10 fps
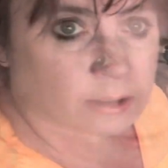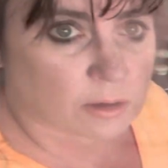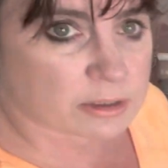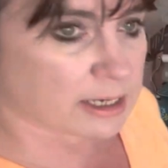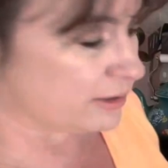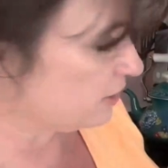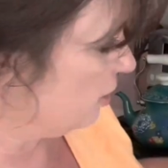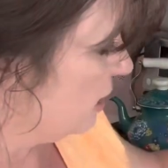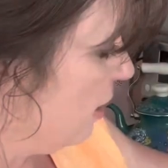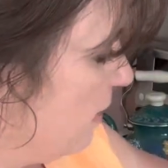Okay,
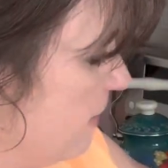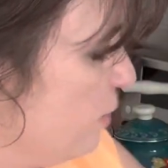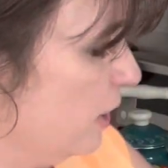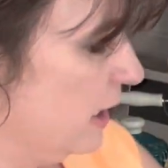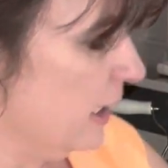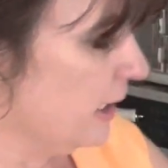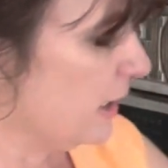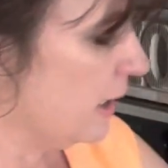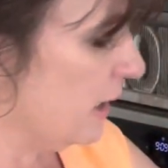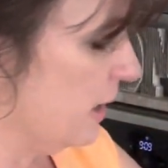so now my
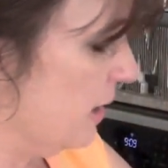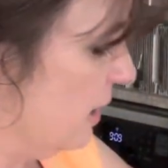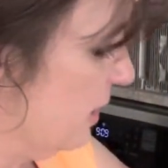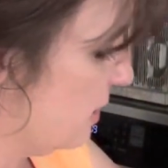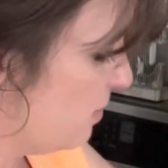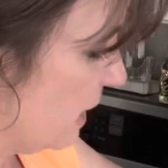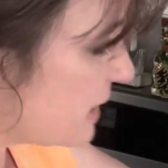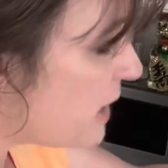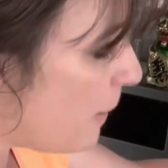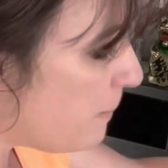pudding is
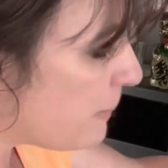mixed up